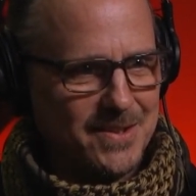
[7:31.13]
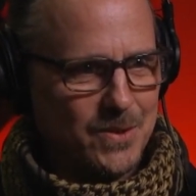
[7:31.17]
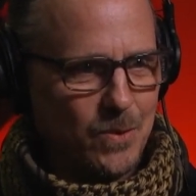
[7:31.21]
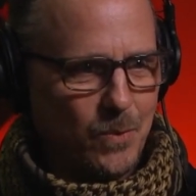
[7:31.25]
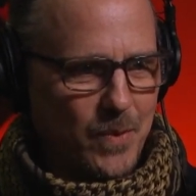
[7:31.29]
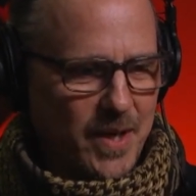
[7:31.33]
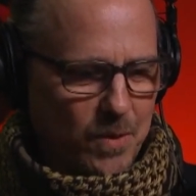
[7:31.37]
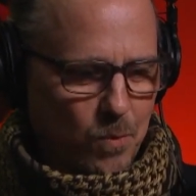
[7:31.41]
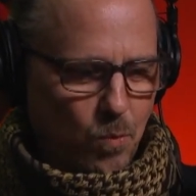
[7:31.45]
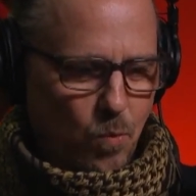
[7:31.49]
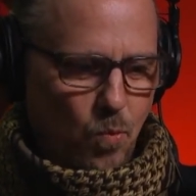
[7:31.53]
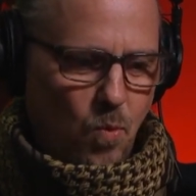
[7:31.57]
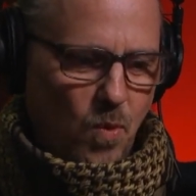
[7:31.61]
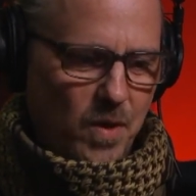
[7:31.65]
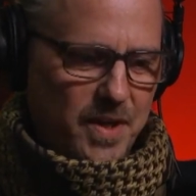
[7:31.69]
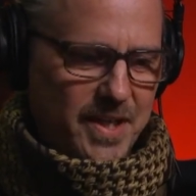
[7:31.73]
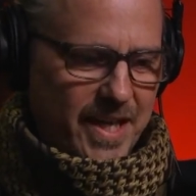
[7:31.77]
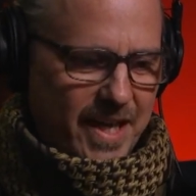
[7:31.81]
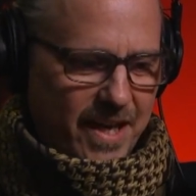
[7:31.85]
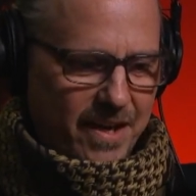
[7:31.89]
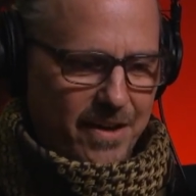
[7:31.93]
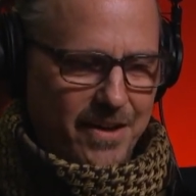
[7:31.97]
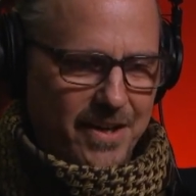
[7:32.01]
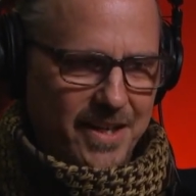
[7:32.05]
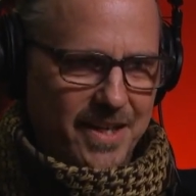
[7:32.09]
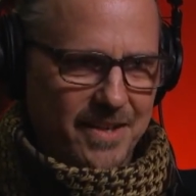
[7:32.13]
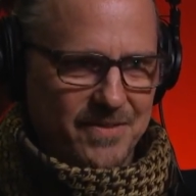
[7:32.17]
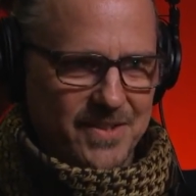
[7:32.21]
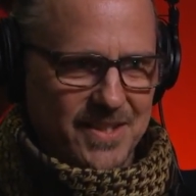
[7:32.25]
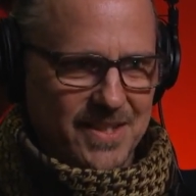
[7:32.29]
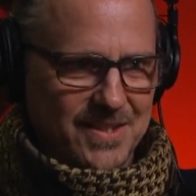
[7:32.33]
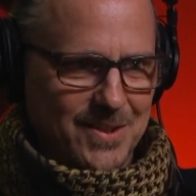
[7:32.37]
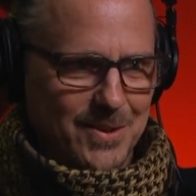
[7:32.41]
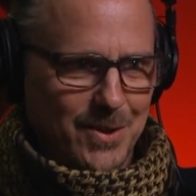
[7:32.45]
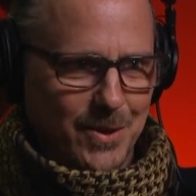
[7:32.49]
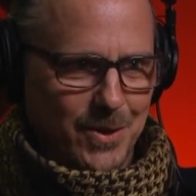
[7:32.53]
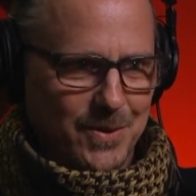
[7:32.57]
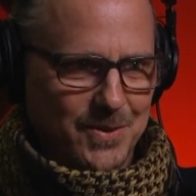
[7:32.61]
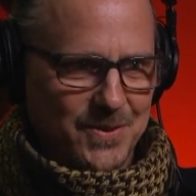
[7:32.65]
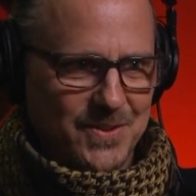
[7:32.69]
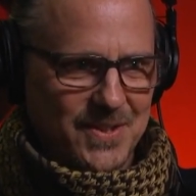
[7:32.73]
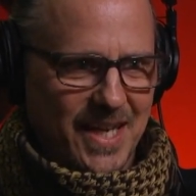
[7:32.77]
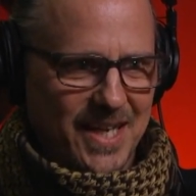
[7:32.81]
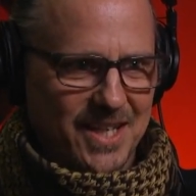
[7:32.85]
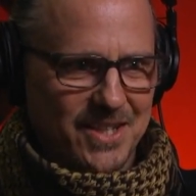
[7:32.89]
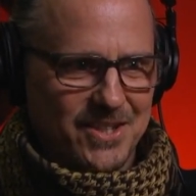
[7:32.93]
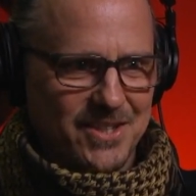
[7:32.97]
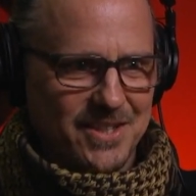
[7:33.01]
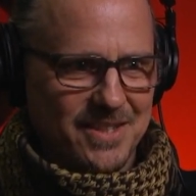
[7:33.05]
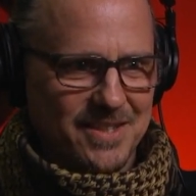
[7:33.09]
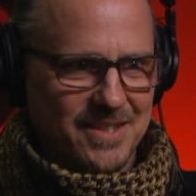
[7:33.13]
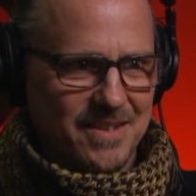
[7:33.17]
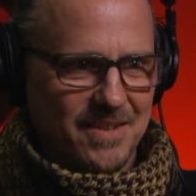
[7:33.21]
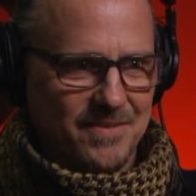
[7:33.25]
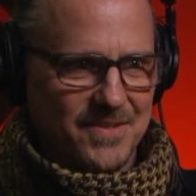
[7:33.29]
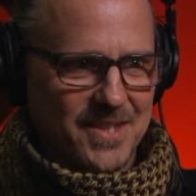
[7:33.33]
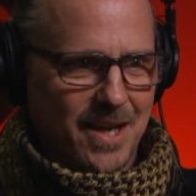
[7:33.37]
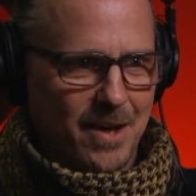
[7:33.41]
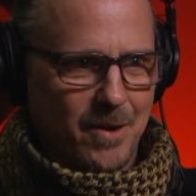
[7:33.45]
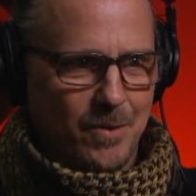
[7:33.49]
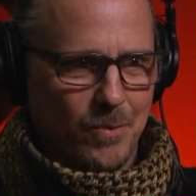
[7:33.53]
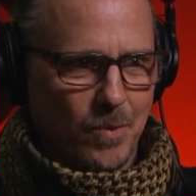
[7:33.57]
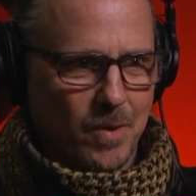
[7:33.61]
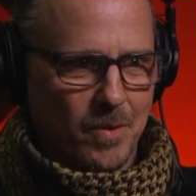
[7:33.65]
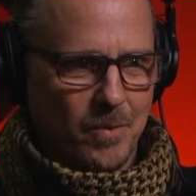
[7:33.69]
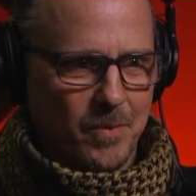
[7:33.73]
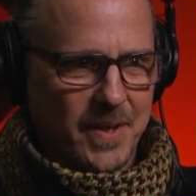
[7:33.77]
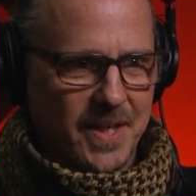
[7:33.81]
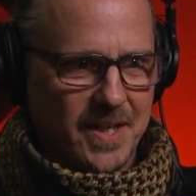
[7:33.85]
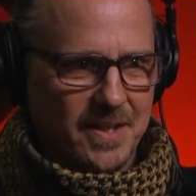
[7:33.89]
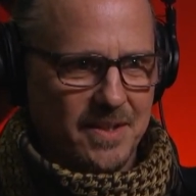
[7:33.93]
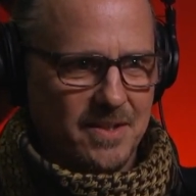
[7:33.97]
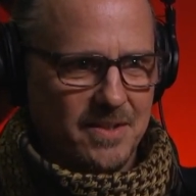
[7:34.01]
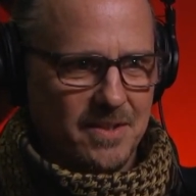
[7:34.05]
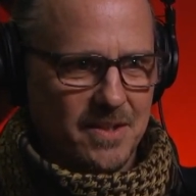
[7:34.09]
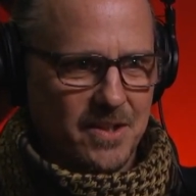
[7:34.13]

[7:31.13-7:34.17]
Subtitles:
So we had one area of this little section of town where we